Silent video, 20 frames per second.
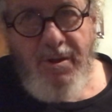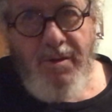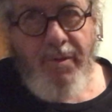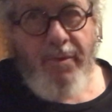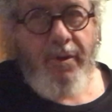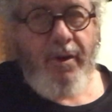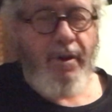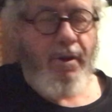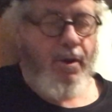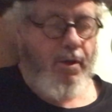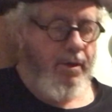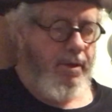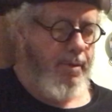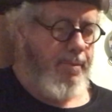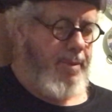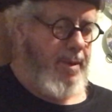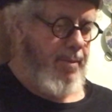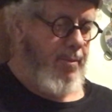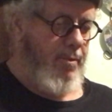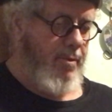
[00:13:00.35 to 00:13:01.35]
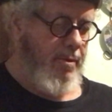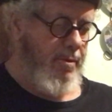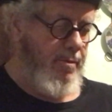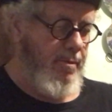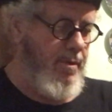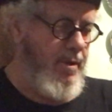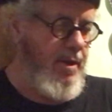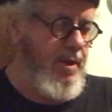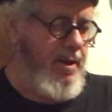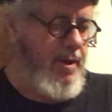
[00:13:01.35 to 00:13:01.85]
for all you people who
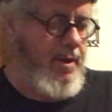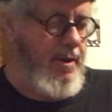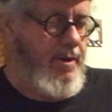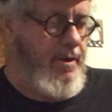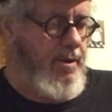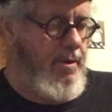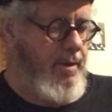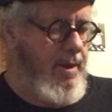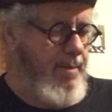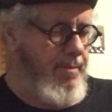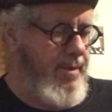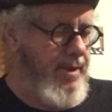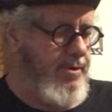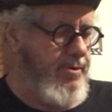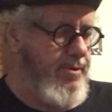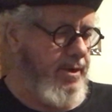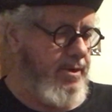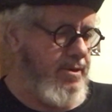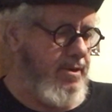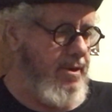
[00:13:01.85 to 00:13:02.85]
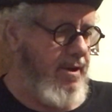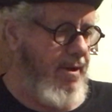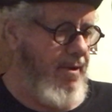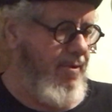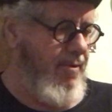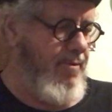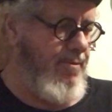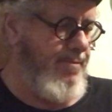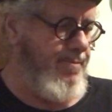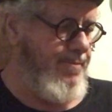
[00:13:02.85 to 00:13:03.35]
know that metric stuff.
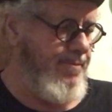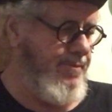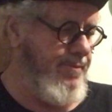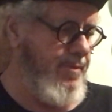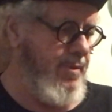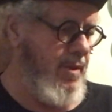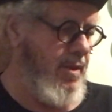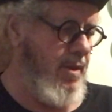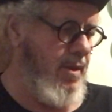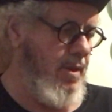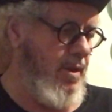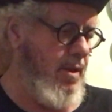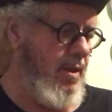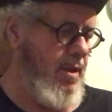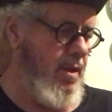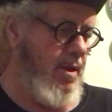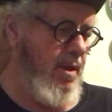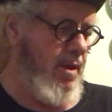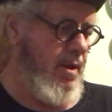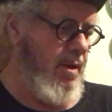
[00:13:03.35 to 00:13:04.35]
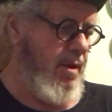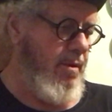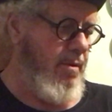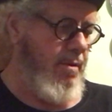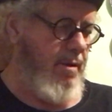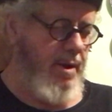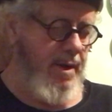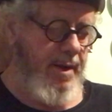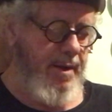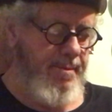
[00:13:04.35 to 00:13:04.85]

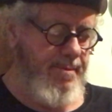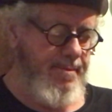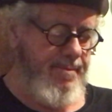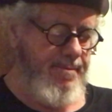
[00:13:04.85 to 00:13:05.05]
Right?